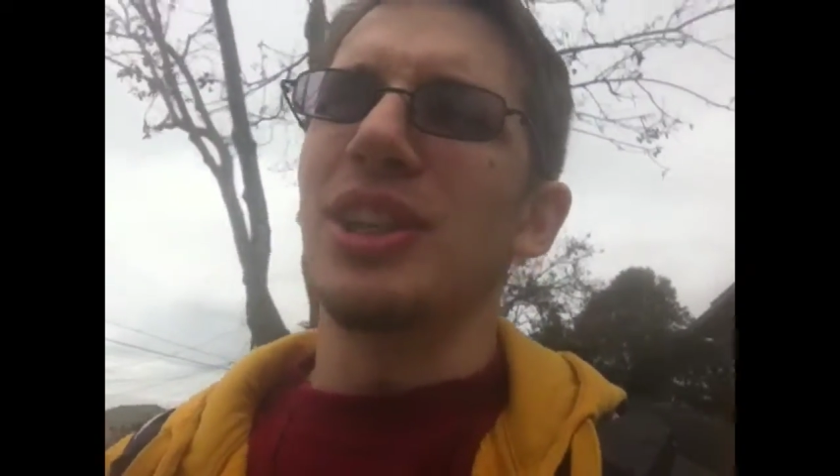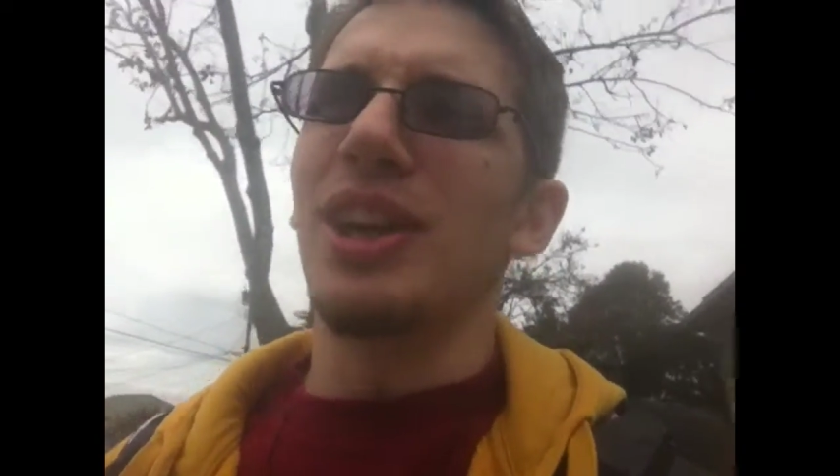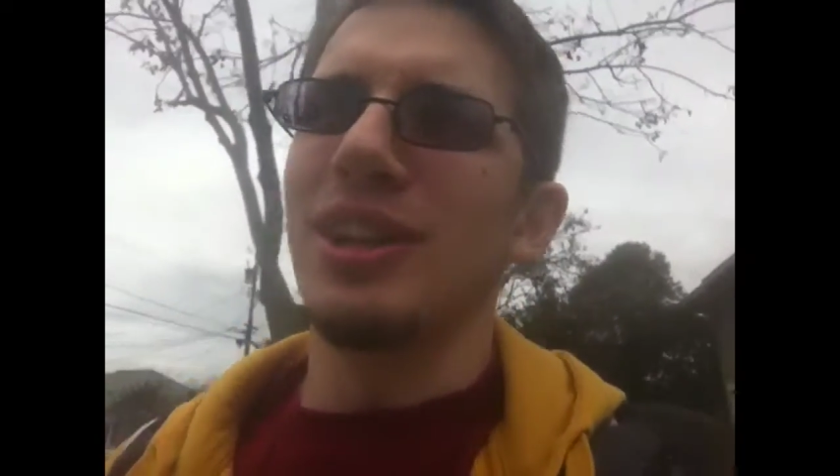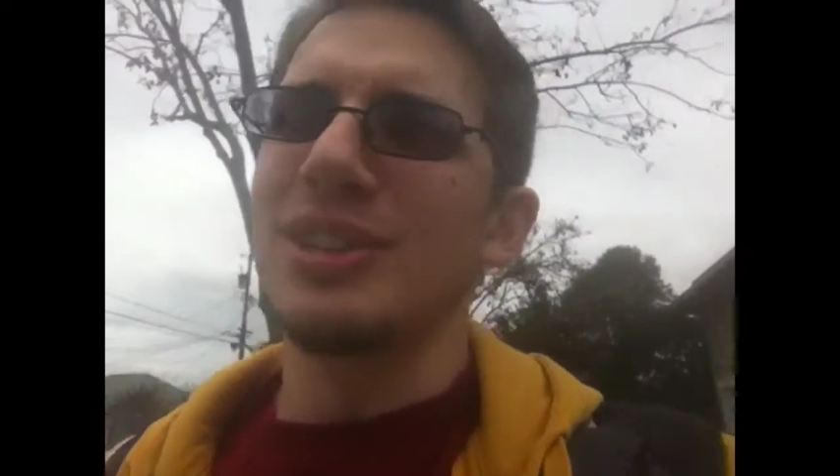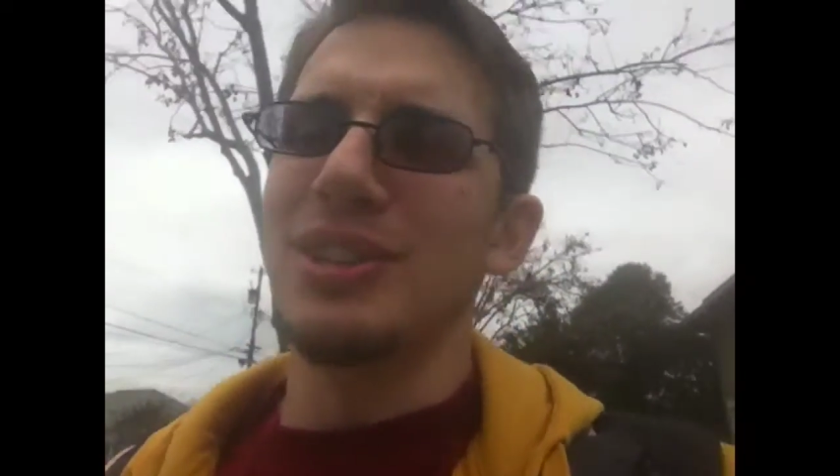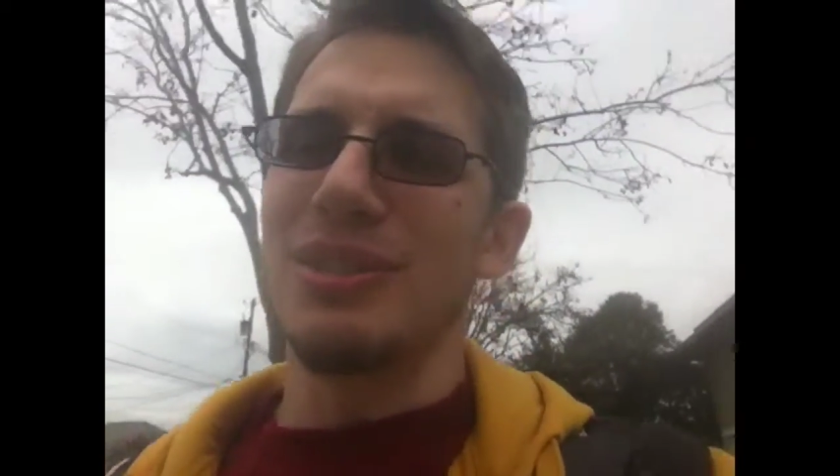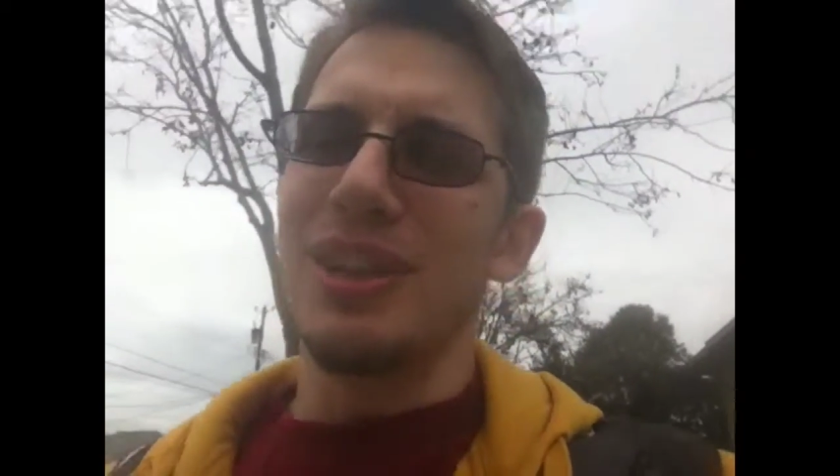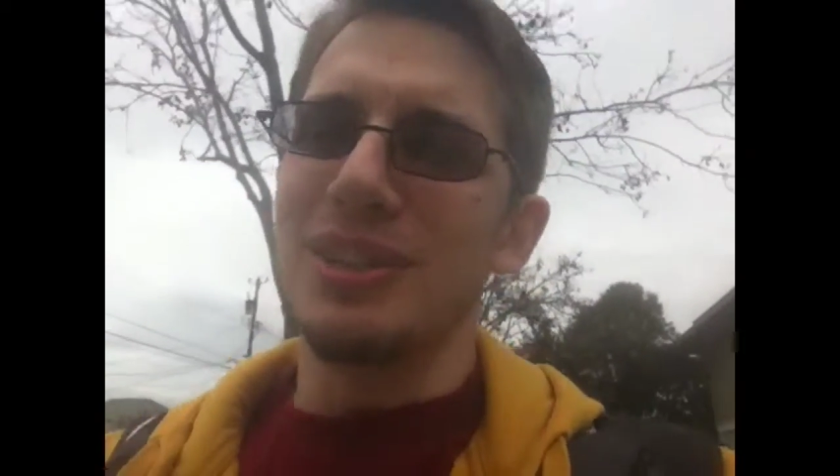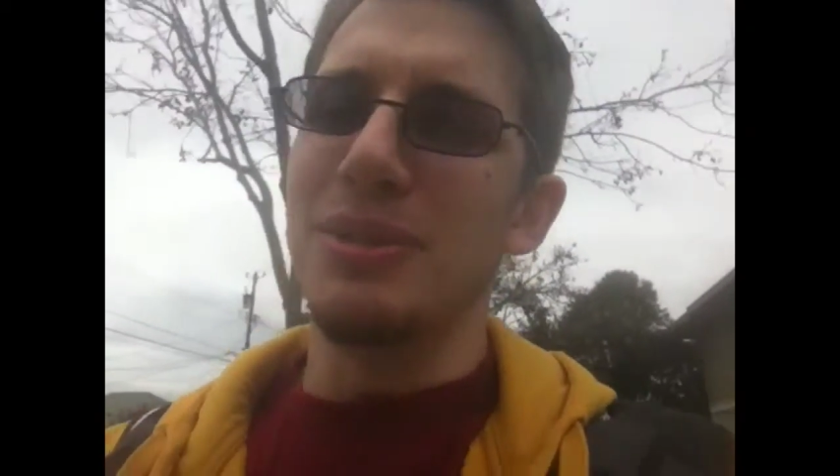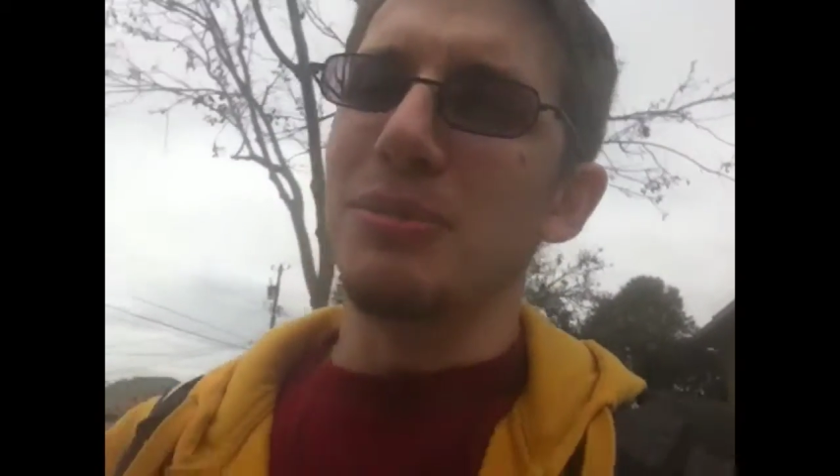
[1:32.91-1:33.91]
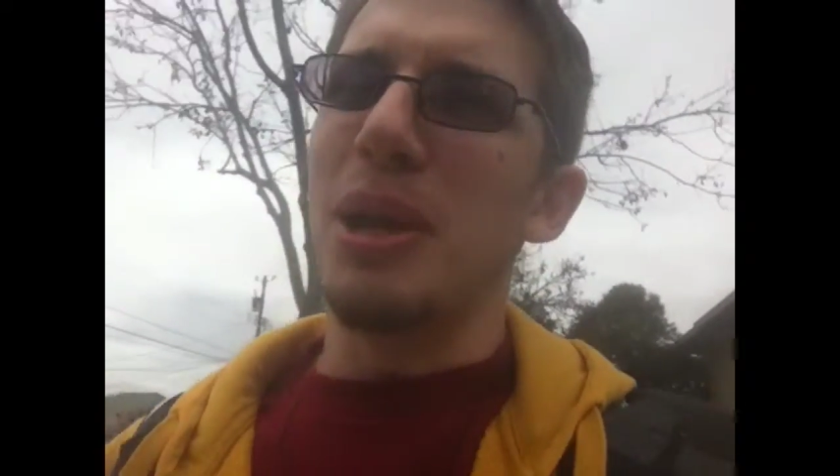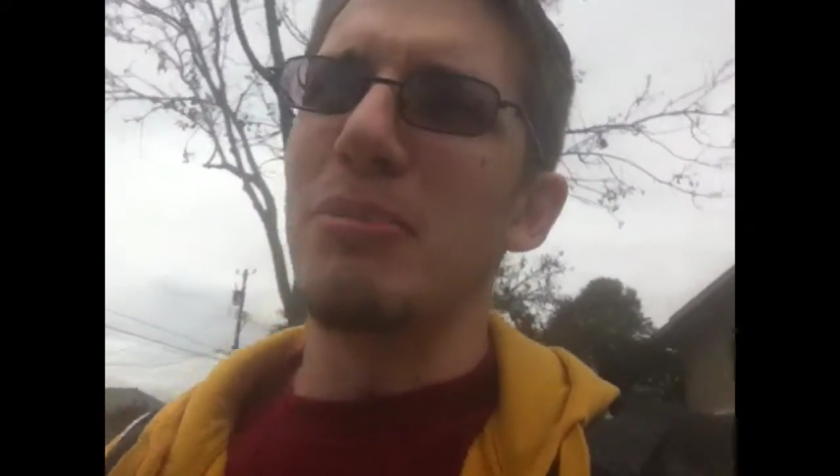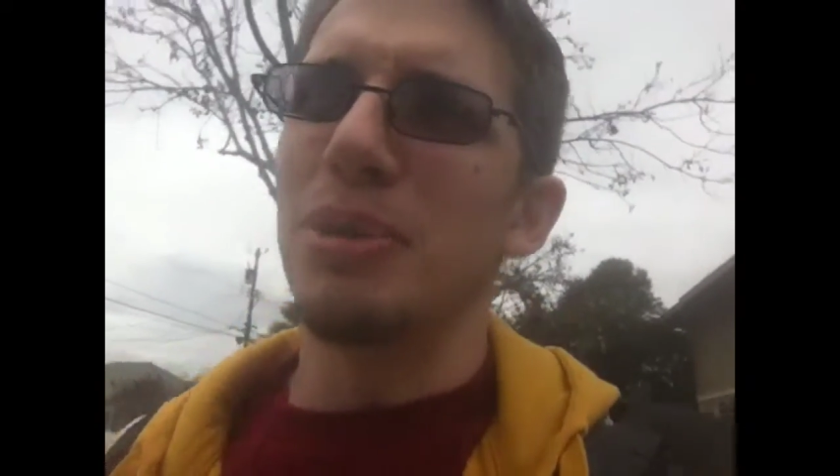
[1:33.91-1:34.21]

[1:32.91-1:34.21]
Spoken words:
the cards around and